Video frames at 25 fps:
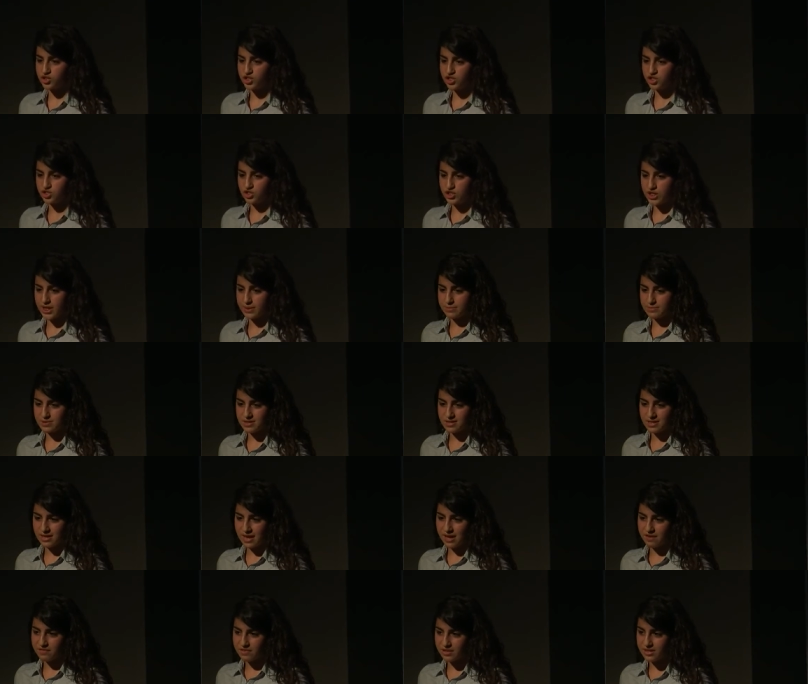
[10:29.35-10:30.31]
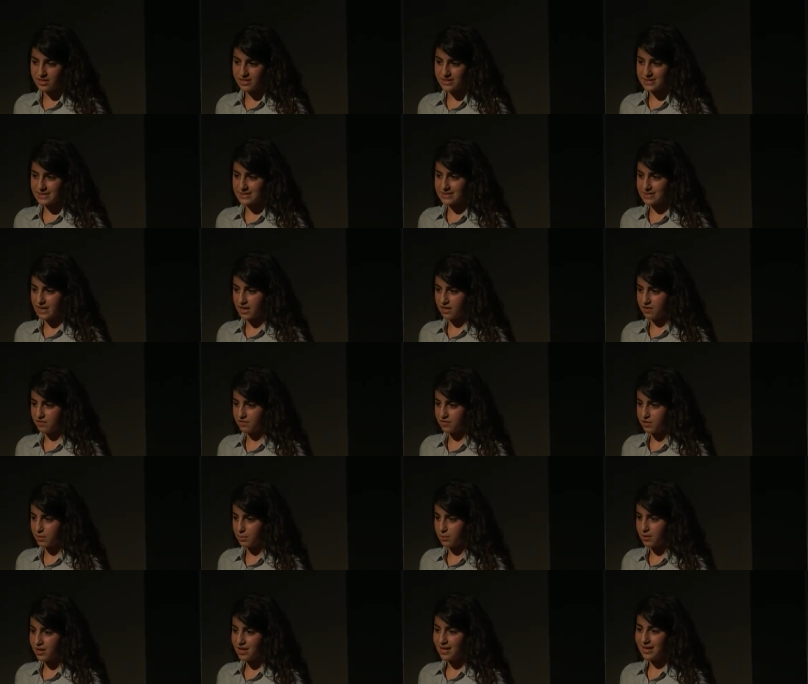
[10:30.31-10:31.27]
these gems that they have hidden inside of
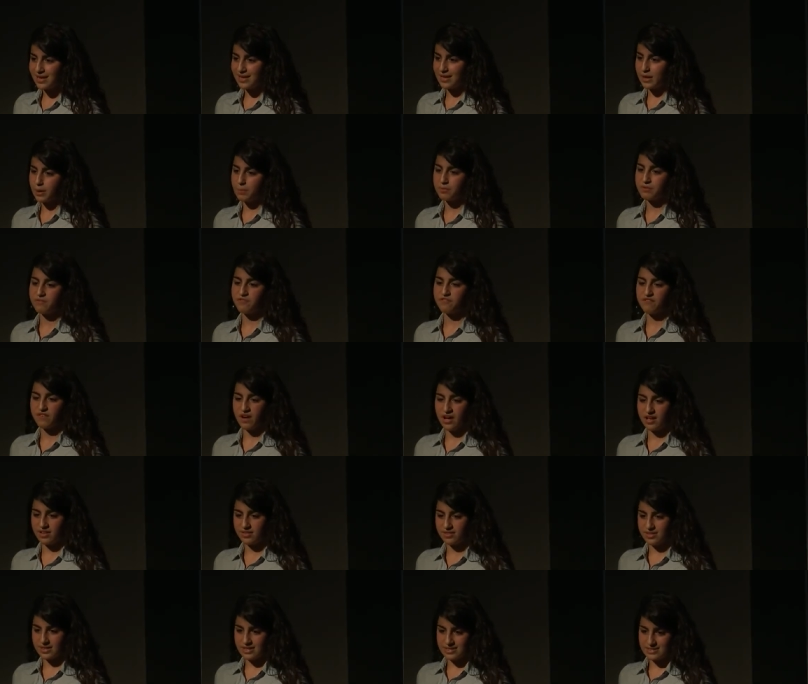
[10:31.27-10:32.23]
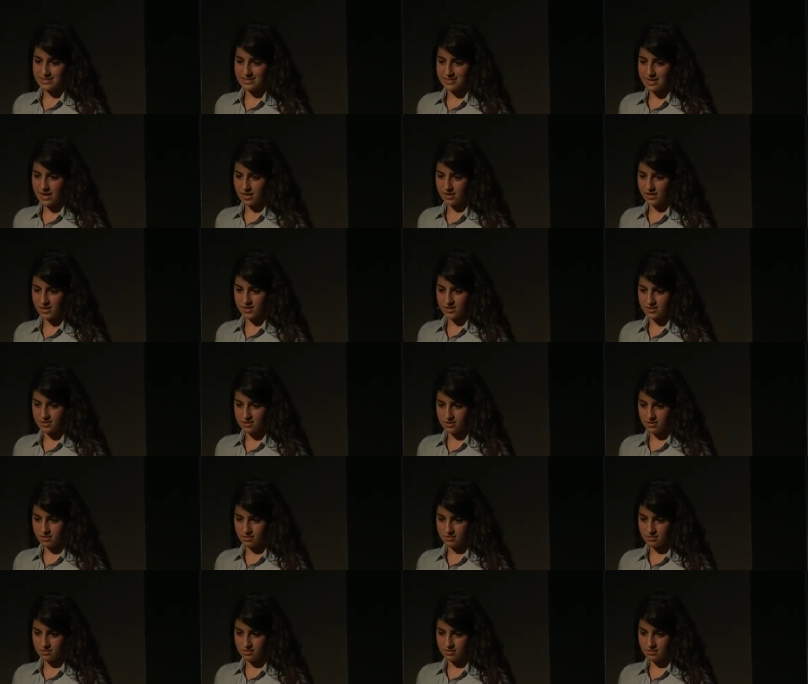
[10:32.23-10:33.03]
them, help them find these talents,